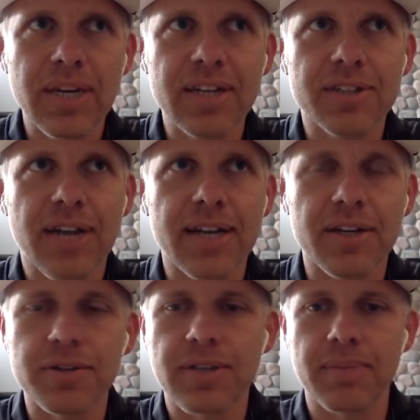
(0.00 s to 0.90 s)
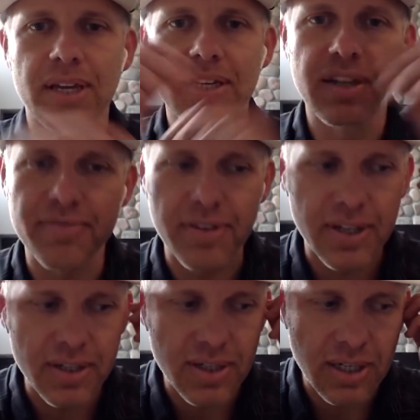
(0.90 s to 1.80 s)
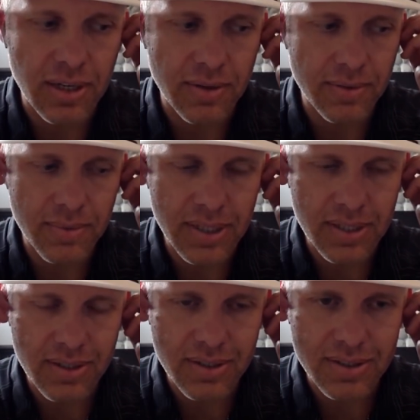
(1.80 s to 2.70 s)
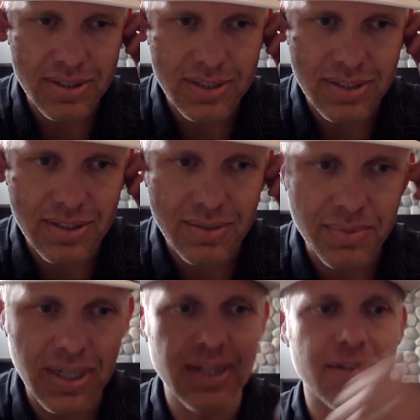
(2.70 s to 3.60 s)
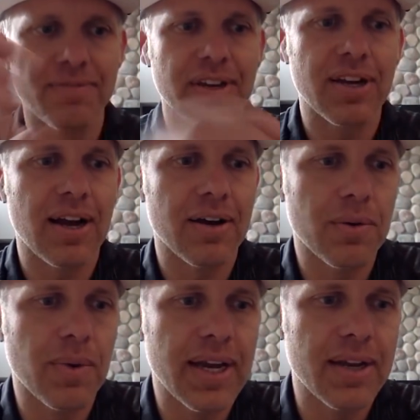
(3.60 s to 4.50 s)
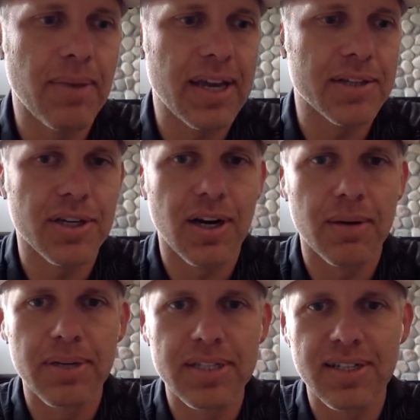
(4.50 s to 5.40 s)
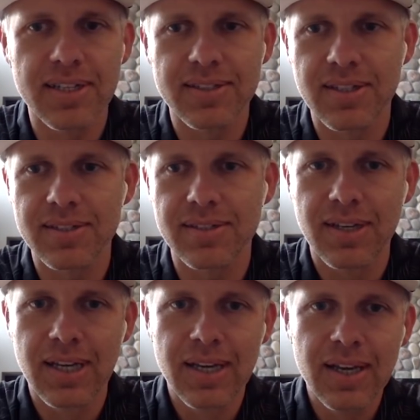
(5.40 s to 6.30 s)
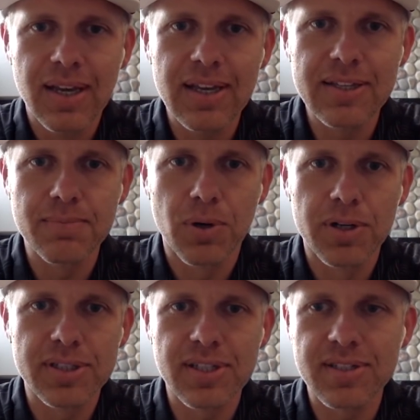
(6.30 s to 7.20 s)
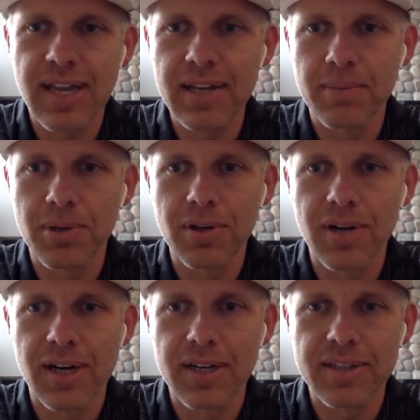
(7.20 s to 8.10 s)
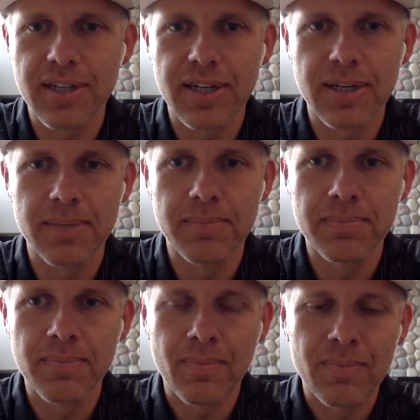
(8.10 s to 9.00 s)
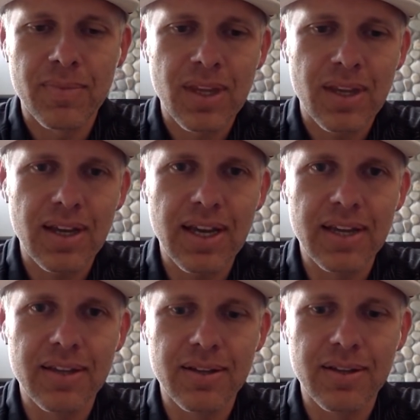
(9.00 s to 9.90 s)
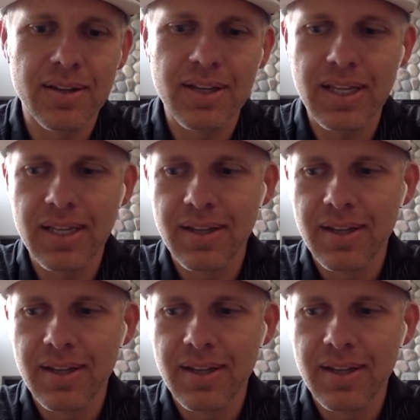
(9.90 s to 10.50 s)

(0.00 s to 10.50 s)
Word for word: we need to try to do something different. You know, we we need to figure out a way to make sure our business is is more sustainable long term and